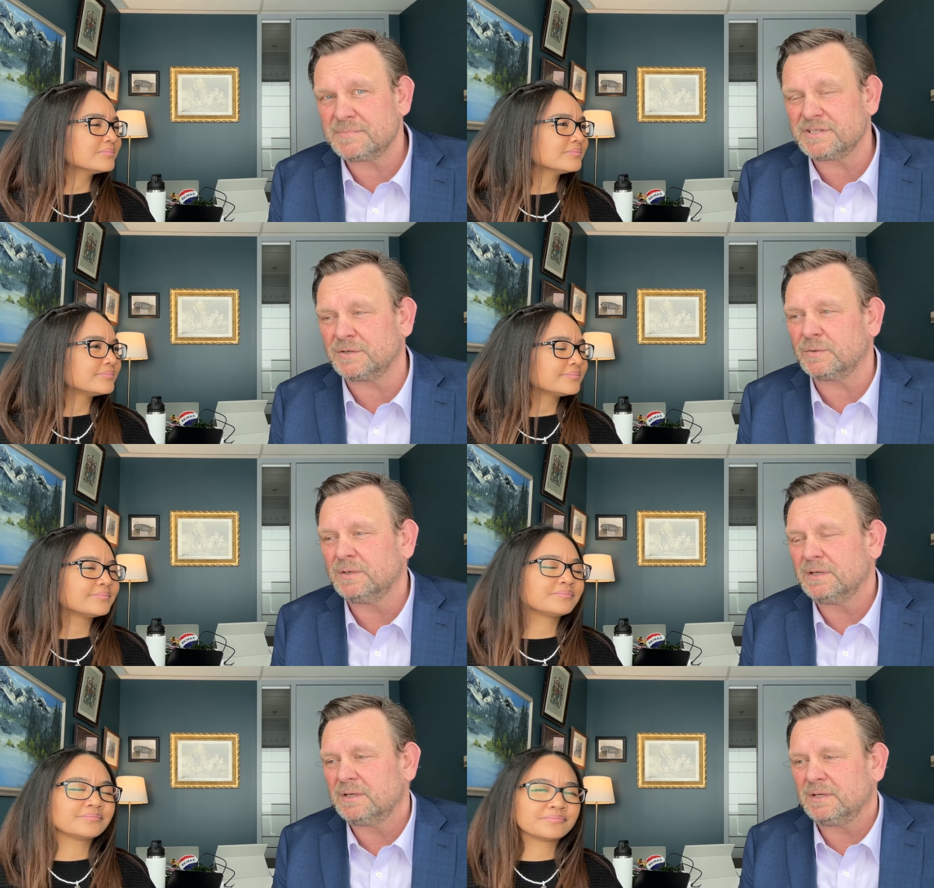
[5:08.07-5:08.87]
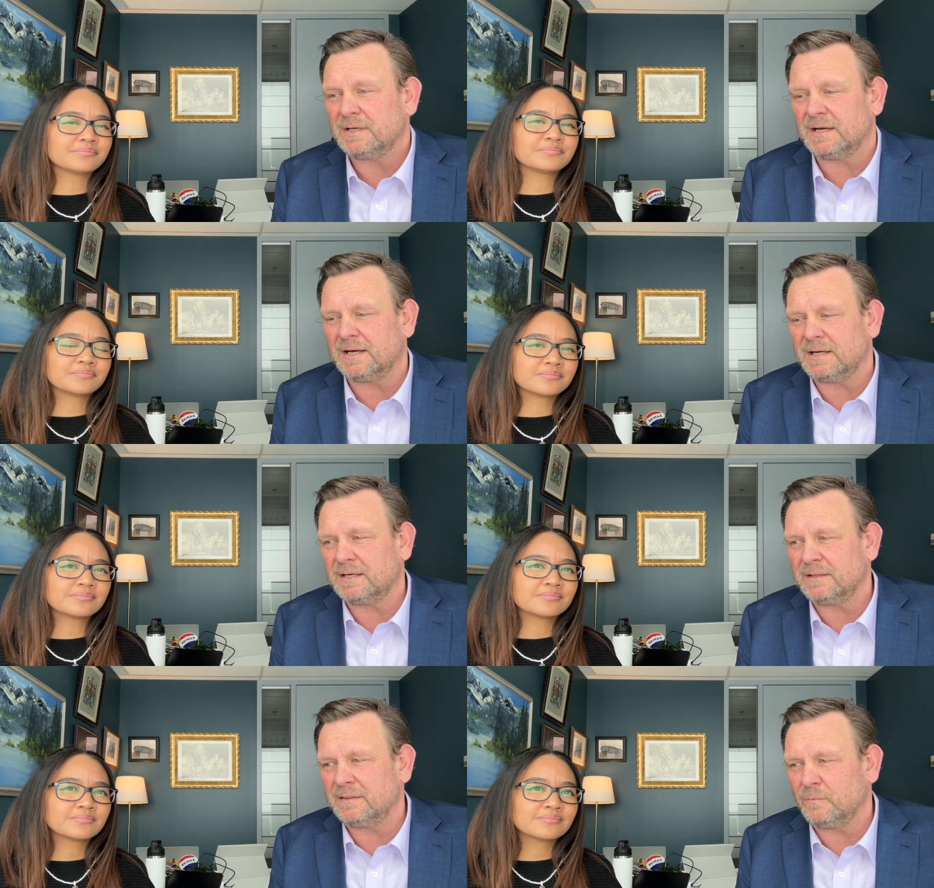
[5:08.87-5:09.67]
Speaker 1: So
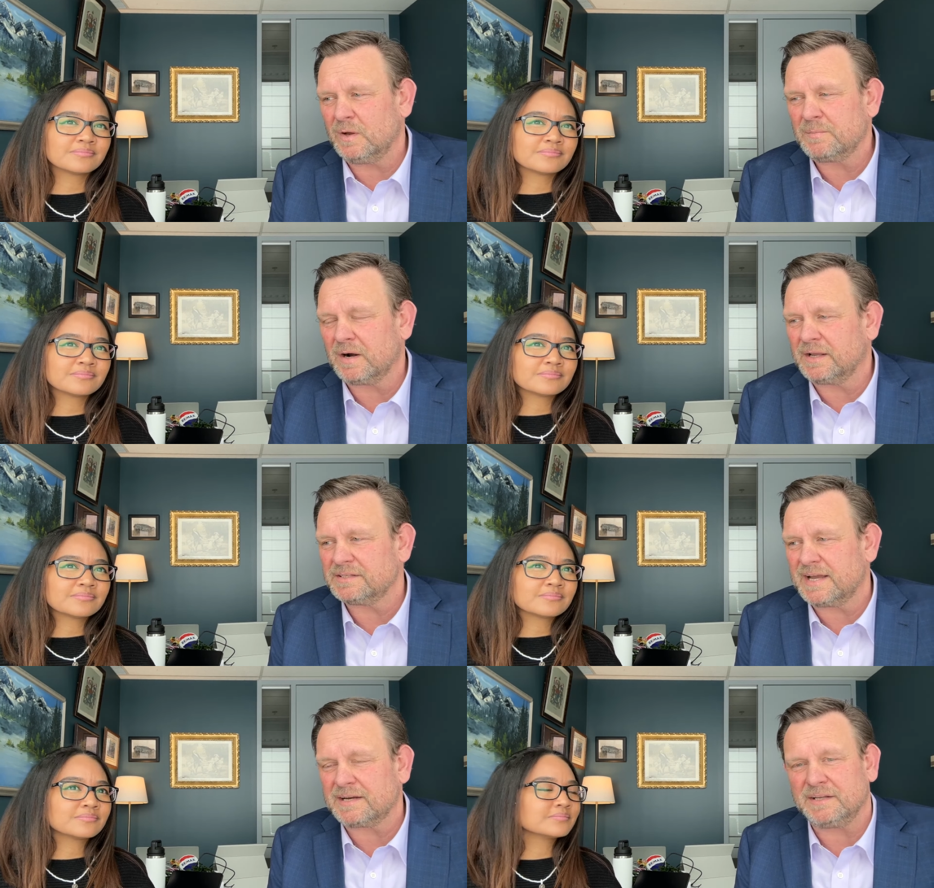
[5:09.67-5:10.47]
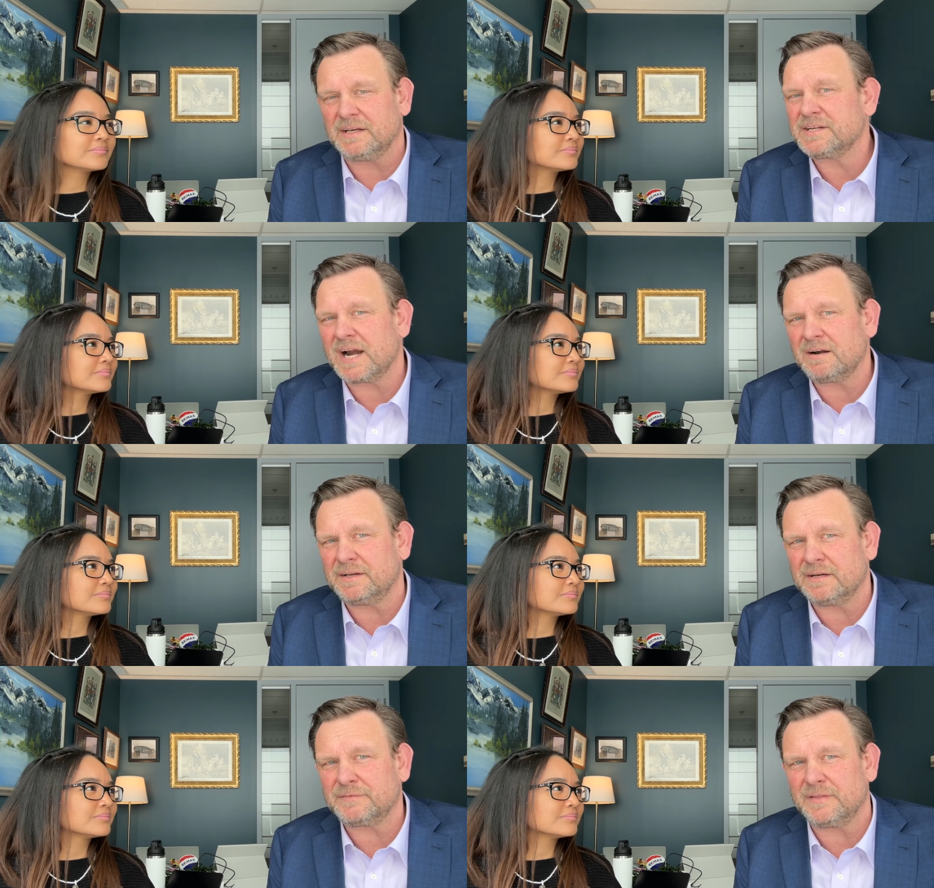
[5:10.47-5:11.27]
one market's acting entirely
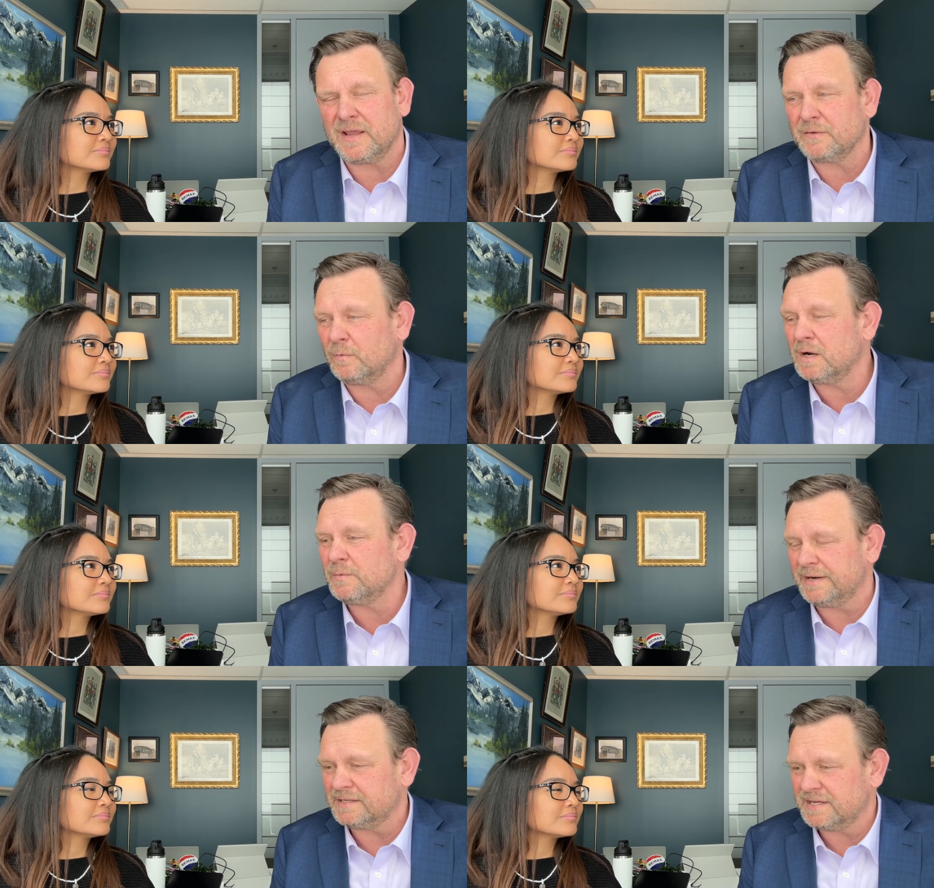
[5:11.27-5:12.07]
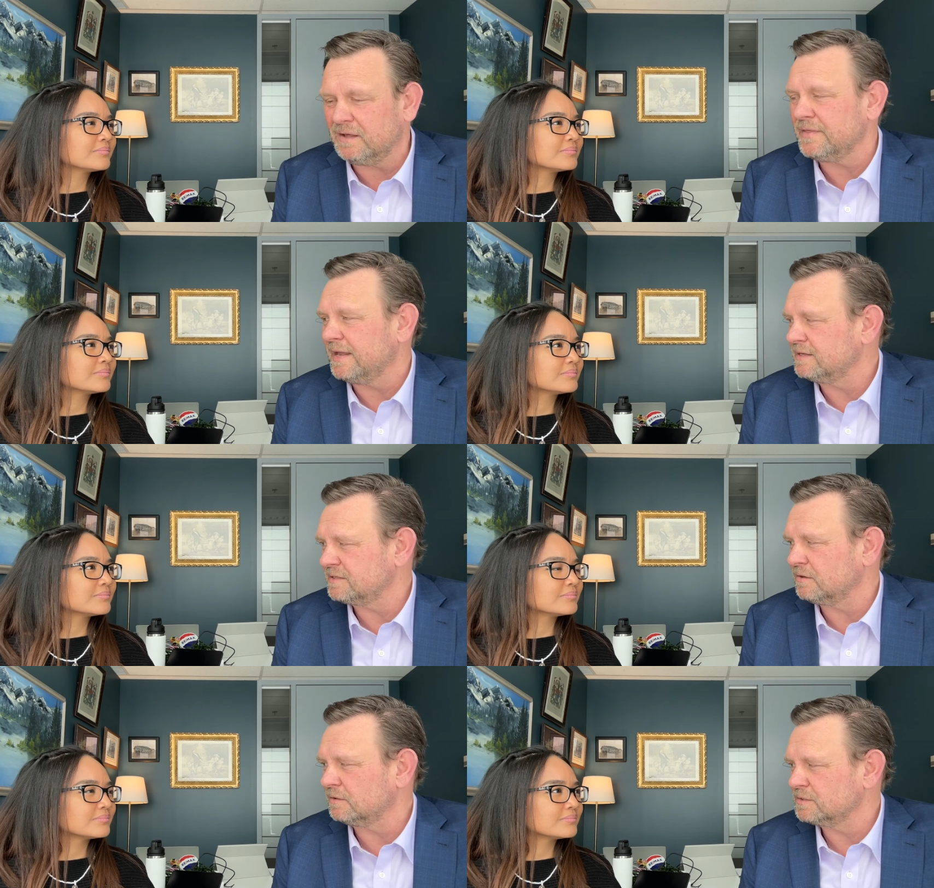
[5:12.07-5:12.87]
different than the other. One way to tell that is,
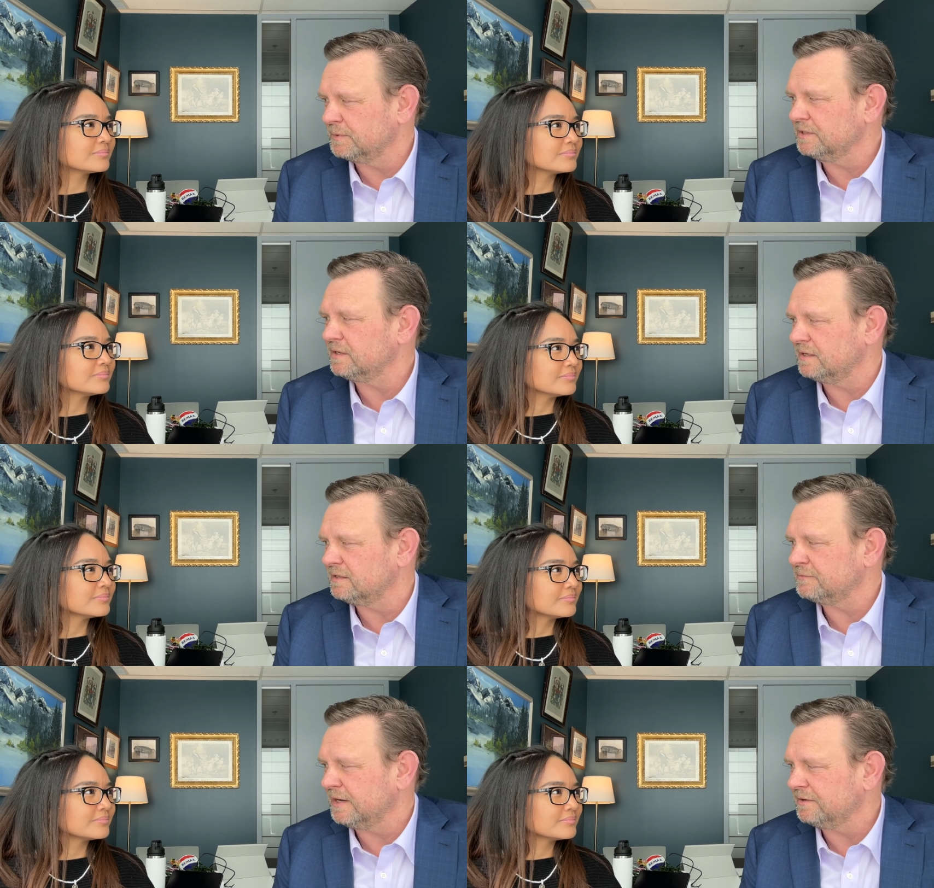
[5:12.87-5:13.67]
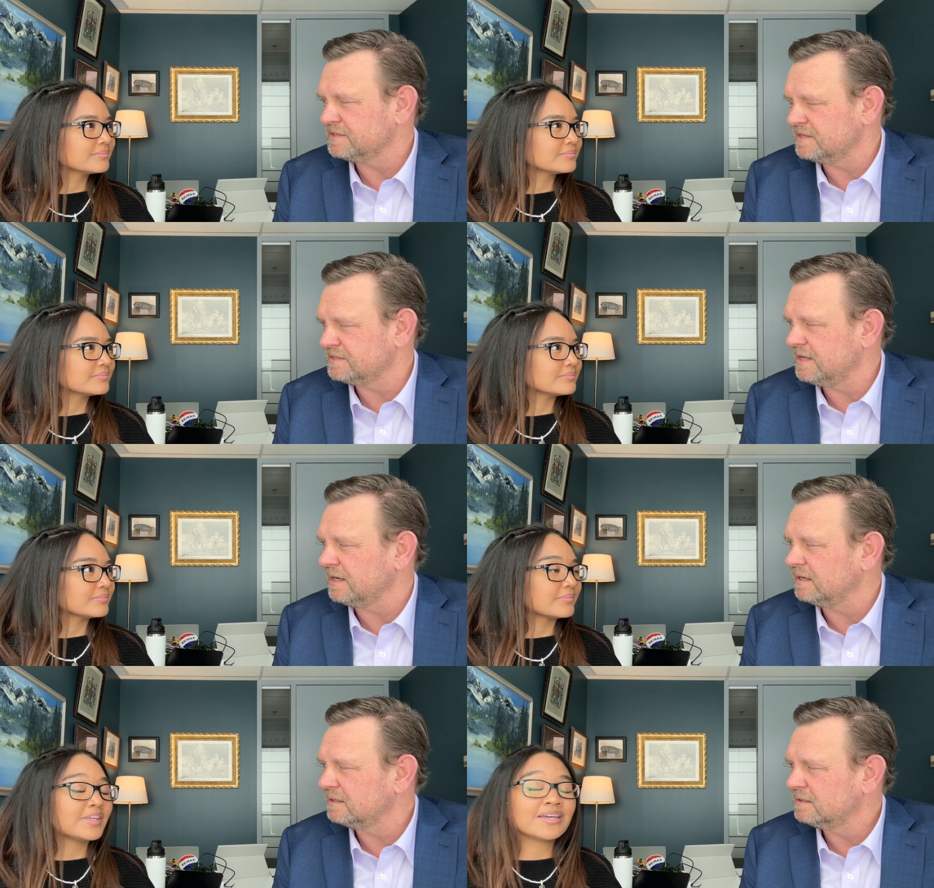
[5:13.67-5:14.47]
of course, when you look at different areas of the
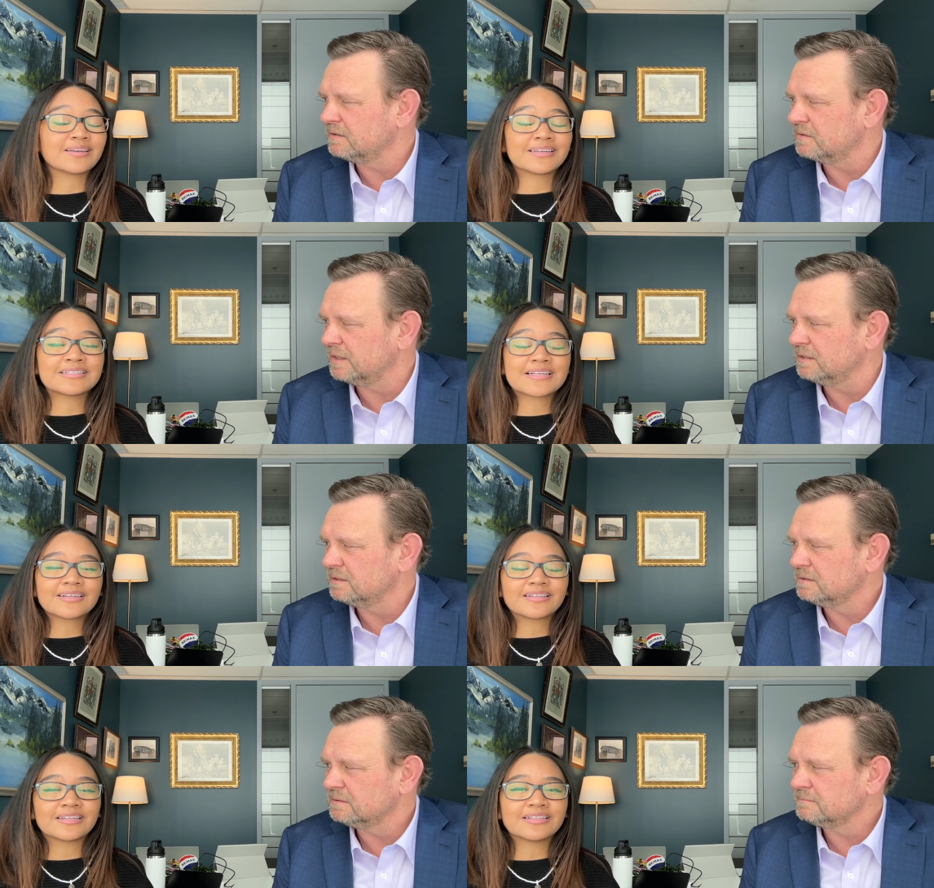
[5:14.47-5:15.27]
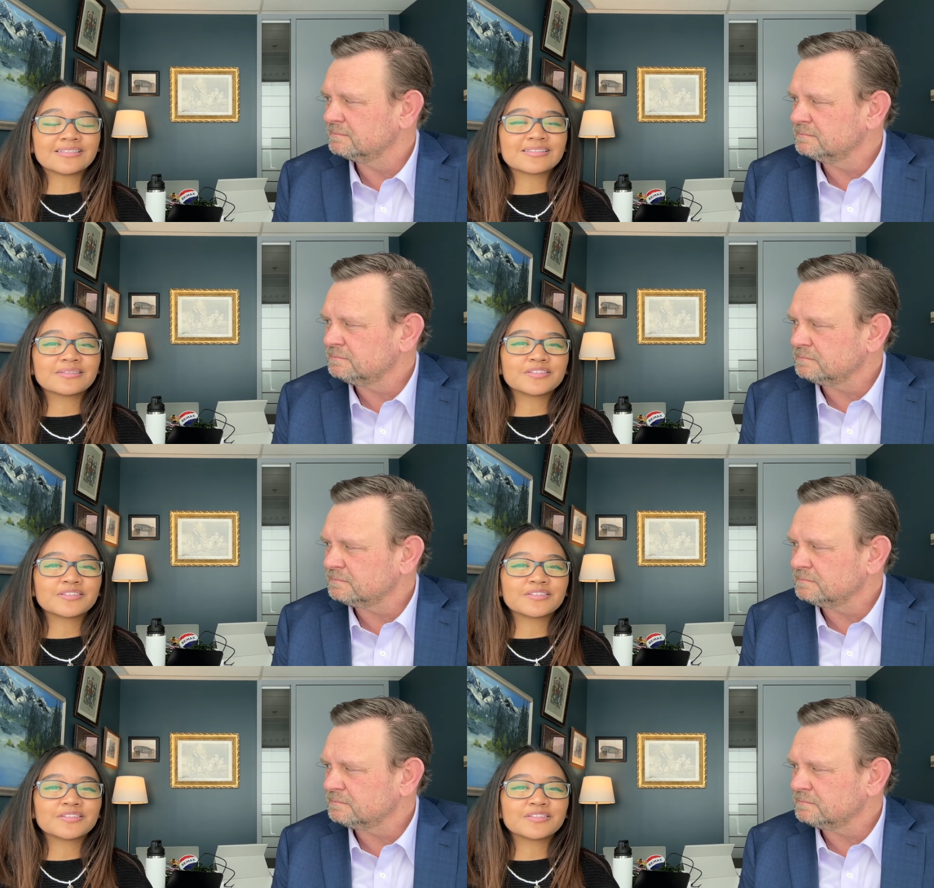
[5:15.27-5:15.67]
city. Yeah, right? Exactly. Let's